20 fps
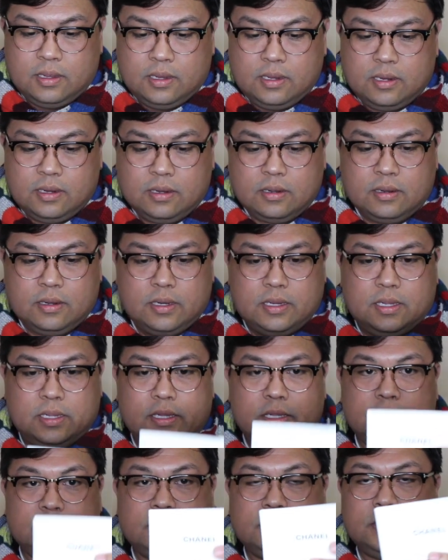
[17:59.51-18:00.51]
here
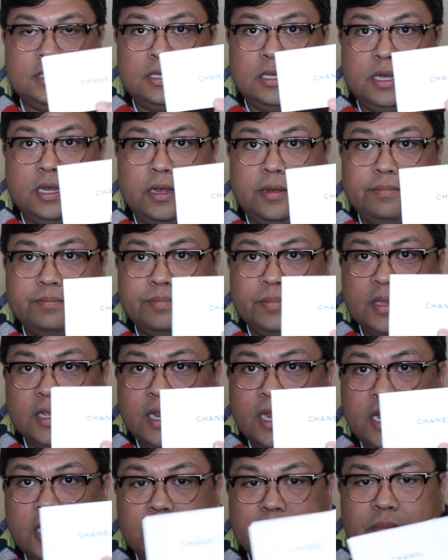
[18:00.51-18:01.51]
is the
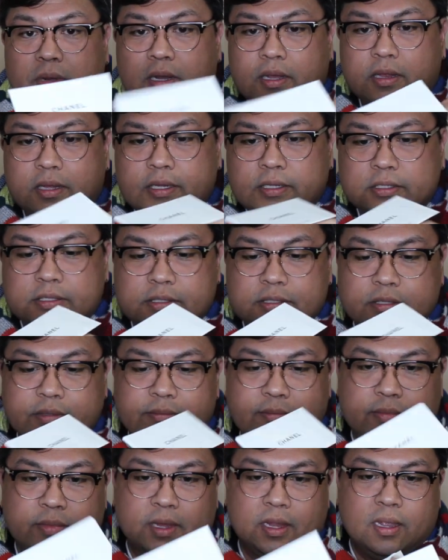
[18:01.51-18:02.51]
care booklets.
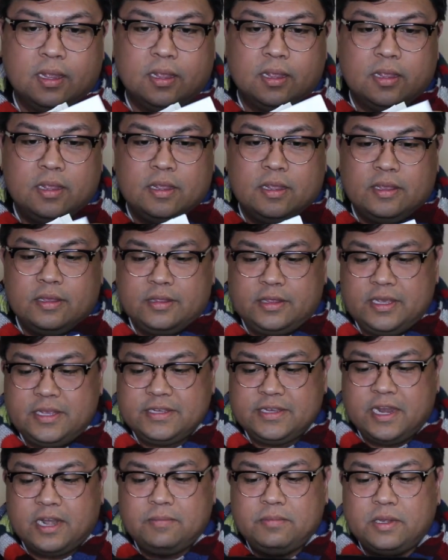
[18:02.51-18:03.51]

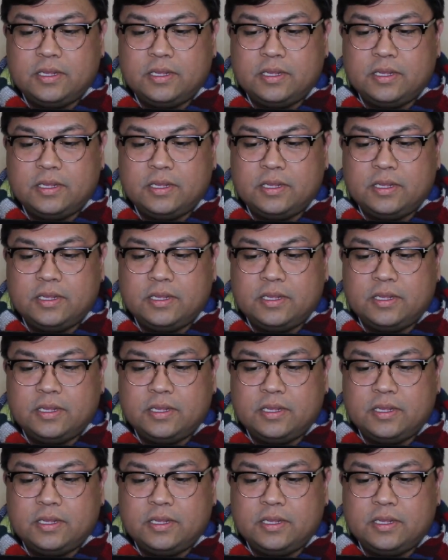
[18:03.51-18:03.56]
These care